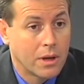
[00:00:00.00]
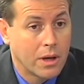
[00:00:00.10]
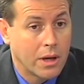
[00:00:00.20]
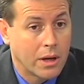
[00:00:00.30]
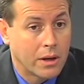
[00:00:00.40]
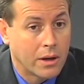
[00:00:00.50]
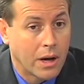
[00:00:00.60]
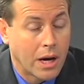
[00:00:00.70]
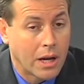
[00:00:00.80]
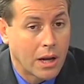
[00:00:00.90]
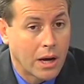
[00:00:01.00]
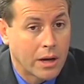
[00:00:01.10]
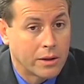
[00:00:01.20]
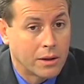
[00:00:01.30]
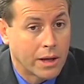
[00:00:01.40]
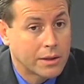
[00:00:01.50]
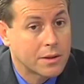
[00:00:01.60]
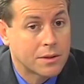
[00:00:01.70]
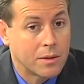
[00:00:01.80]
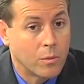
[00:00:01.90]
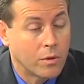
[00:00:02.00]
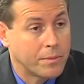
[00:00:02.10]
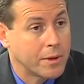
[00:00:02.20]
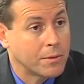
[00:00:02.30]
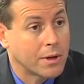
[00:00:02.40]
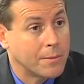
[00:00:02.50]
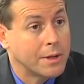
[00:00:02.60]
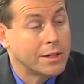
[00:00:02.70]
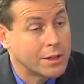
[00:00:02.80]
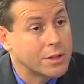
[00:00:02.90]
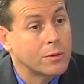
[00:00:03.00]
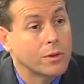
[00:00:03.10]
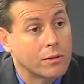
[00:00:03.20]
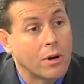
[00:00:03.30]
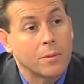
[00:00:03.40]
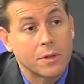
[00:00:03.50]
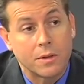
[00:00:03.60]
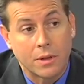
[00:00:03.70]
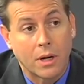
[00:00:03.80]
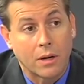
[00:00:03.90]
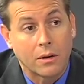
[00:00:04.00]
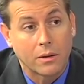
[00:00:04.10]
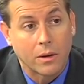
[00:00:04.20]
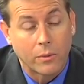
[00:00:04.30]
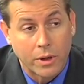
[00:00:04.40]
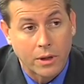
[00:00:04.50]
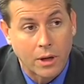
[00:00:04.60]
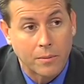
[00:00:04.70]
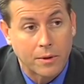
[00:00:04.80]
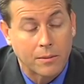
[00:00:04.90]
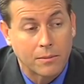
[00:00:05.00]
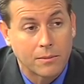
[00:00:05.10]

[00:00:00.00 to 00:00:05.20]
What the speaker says: And I'd like to see more people come in and just see what their options are, that we can help them.